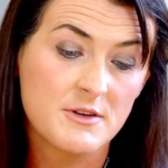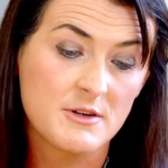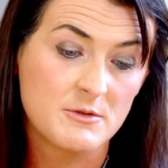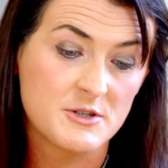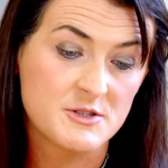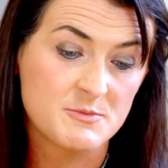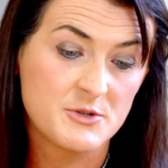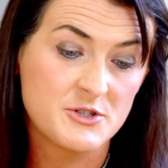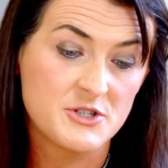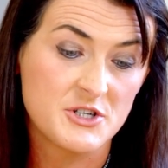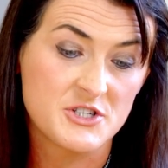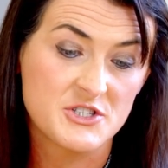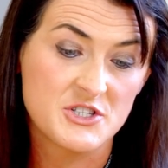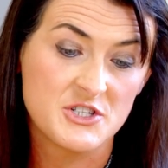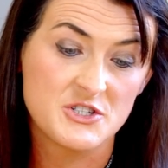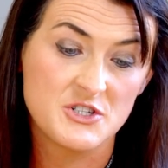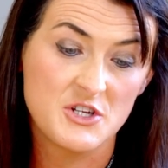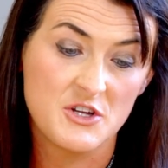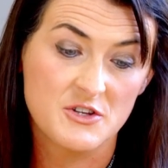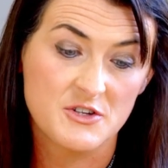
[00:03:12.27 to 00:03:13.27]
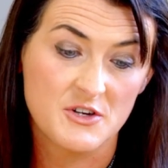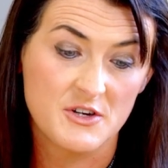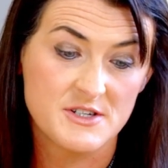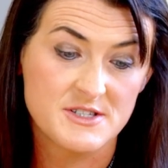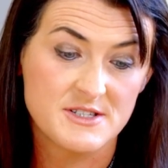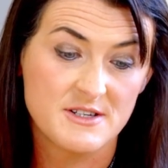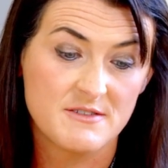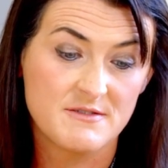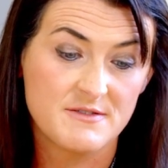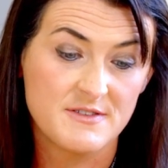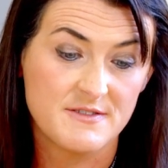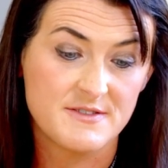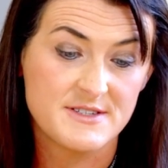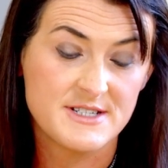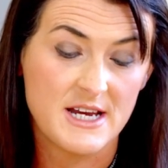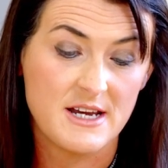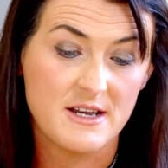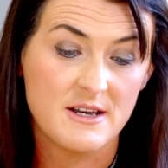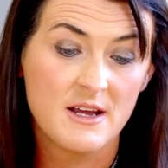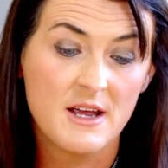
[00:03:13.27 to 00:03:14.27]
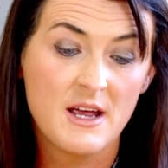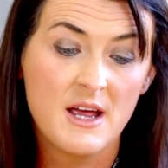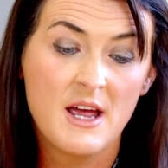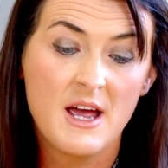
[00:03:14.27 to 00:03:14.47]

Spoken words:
that was produced in 2015.